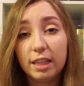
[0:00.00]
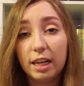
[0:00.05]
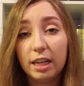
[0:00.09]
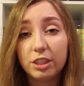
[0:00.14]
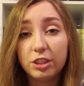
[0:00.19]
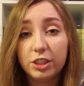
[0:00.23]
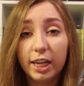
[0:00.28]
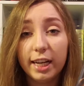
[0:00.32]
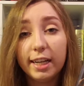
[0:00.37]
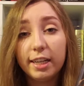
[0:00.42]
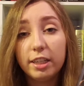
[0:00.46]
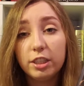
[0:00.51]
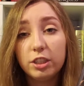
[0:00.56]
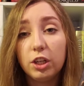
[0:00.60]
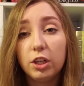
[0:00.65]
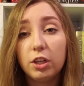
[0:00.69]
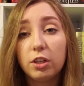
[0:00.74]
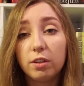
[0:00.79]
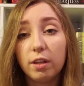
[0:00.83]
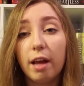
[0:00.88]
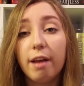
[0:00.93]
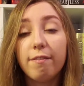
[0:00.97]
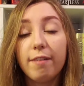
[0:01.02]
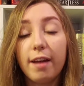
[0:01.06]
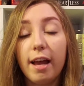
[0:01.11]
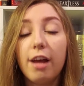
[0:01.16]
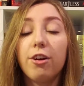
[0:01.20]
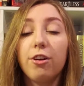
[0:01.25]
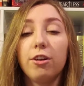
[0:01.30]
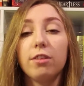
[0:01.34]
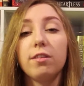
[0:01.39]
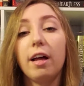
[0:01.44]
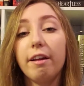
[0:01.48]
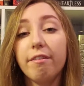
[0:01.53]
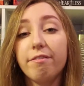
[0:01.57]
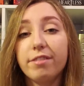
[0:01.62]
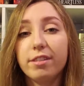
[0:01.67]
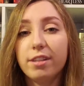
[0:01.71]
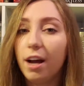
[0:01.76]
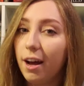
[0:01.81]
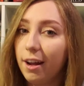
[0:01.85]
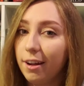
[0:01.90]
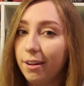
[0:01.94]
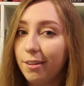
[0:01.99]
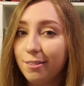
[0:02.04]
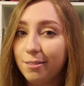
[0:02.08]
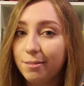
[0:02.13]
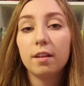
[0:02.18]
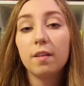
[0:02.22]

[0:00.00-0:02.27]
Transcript: that change her life and her lifestyle.